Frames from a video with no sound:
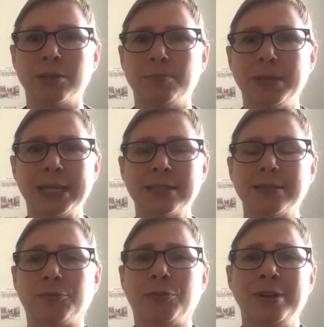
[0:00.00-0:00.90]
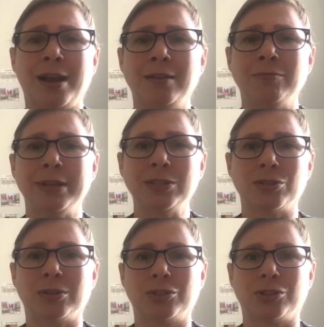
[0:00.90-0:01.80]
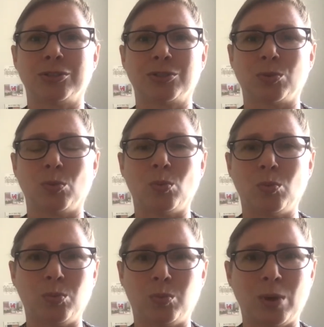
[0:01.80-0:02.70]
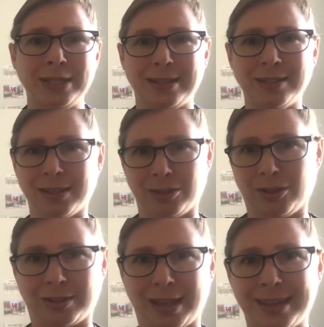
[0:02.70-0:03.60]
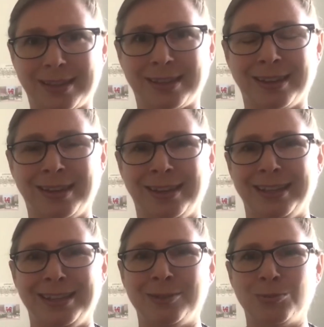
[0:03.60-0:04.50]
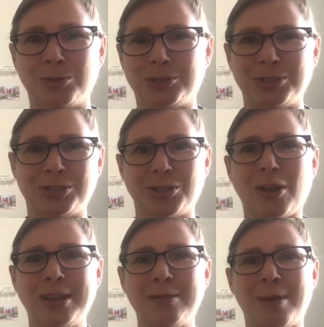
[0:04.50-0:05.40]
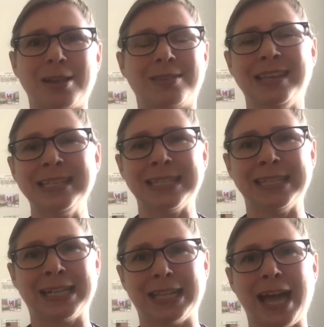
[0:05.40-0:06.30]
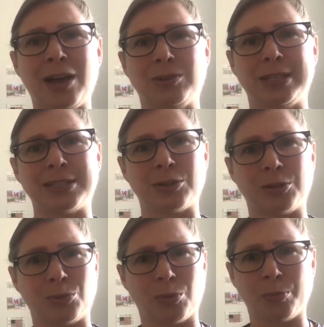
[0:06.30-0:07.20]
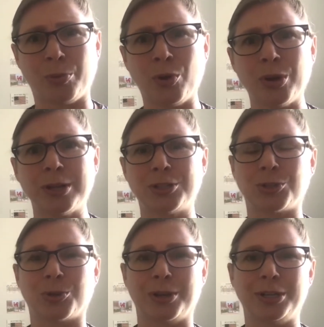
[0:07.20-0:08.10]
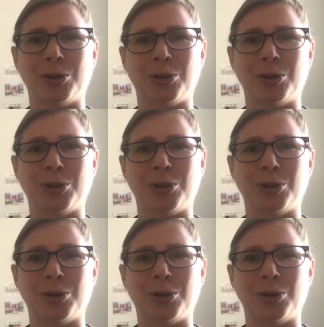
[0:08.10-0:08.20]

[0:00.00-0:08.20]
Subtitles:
Because for non-researchers, what does it look like? We're just talking about things in the cloud. Is it a report, or,